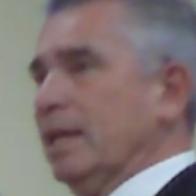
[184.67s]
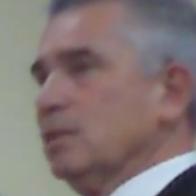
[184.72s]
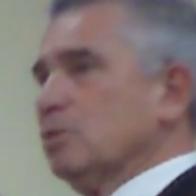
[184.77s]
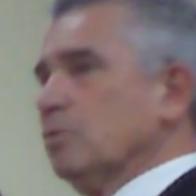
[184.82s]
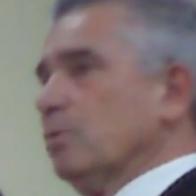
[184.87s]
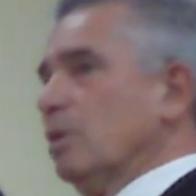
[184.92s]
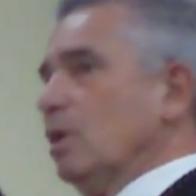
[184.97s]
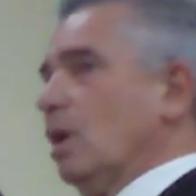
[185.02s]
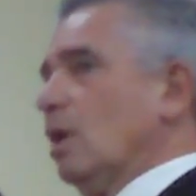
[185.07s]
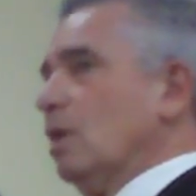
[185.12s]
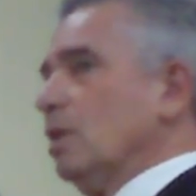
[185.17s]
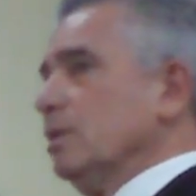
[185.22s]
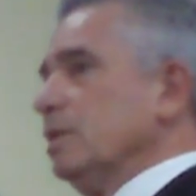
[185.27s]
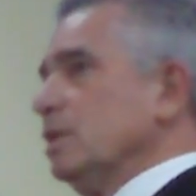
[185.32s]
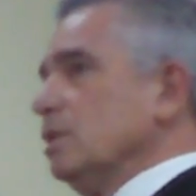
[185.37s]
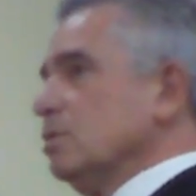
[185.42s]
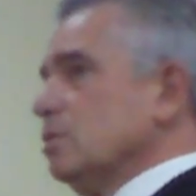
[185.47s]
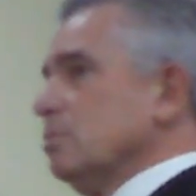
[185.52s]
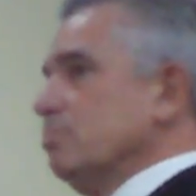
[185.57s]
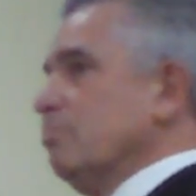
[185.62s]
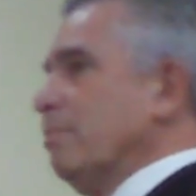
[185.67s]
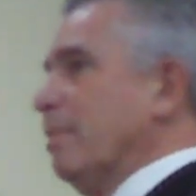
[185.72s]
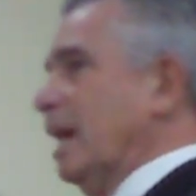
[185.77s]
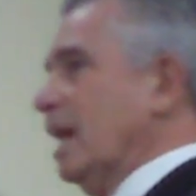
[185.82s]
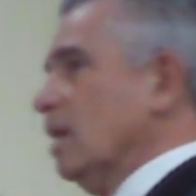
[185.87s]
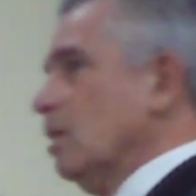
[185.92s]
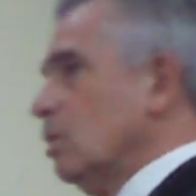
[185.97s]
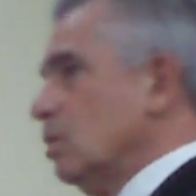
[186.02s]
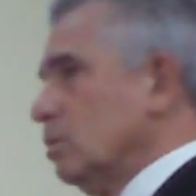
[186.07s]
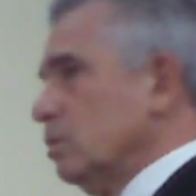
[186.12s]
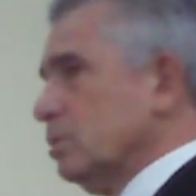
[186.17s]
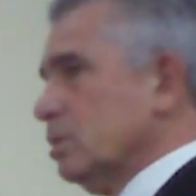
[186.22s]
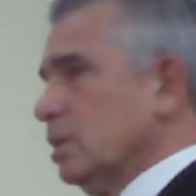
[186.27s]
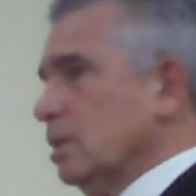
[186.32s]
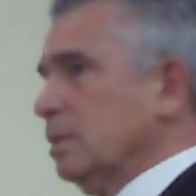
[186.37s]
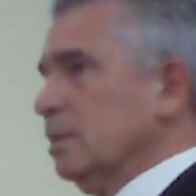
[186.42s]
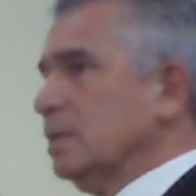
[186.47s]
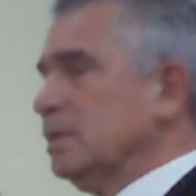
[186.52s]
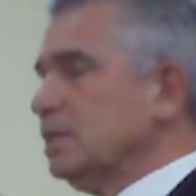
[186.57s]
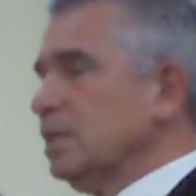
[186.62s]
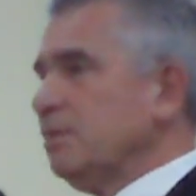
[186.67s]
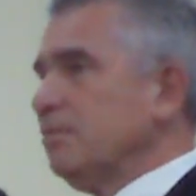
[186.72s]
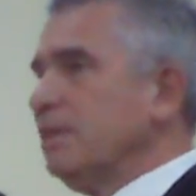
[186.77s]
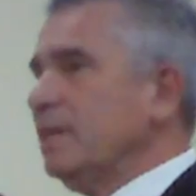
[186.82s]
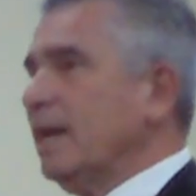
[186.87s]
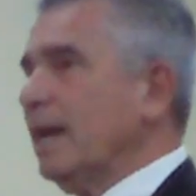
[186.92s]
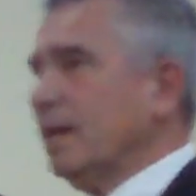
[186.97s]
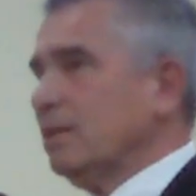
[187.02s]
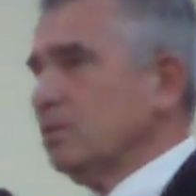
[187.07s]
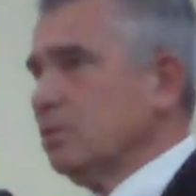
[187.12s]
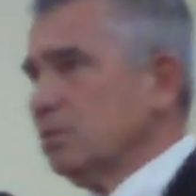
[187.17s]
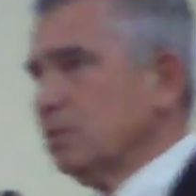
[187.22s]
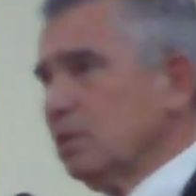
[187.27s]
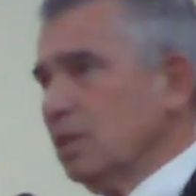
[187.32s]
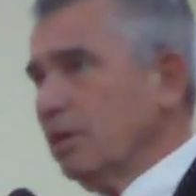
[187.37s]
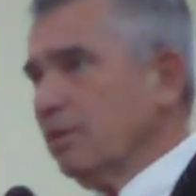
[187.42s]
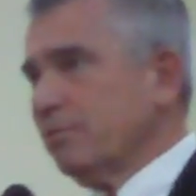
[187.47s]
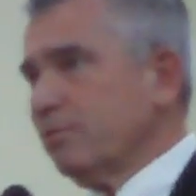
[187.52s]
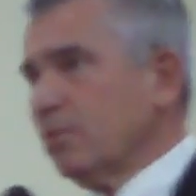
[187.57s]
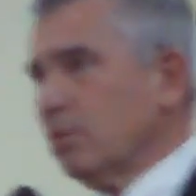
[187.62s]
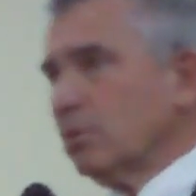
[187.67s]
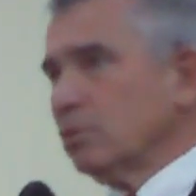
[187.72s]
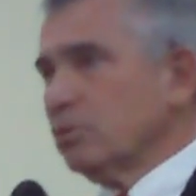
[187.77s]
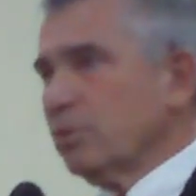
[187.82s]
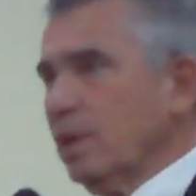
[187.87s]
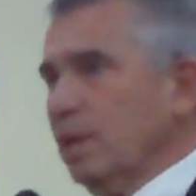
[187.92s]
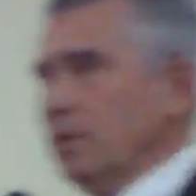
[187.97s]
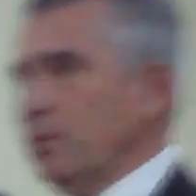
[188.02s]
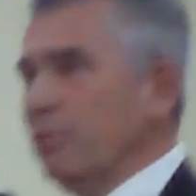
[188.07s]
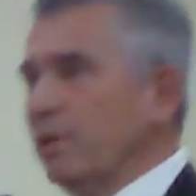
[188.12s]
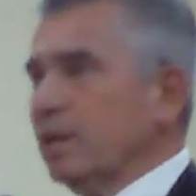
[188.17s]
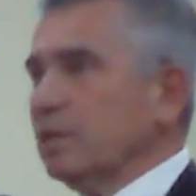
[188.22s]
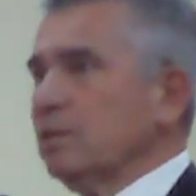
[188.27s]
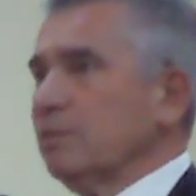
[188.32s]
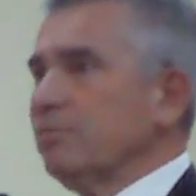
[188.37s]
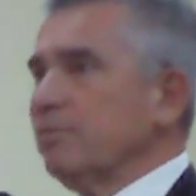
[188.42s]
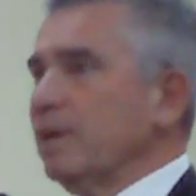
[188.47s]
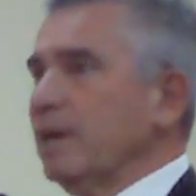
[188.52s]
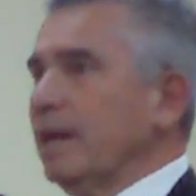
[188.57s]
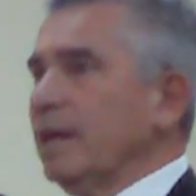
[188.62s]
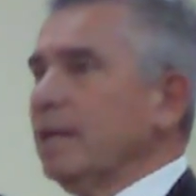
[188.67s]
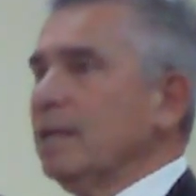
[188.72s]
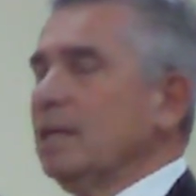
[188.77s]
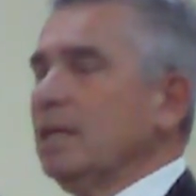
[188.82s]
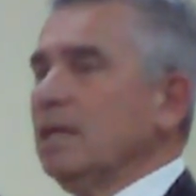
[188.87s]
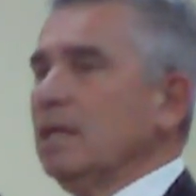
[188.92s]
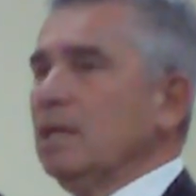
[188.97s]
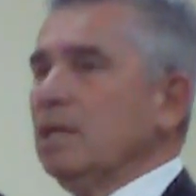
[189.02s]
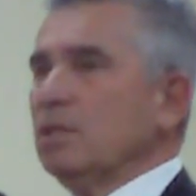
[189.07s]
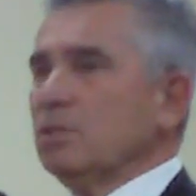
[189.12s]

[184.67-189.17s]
And that's what all these mailers and the TV ads and stuff are trying to rectify,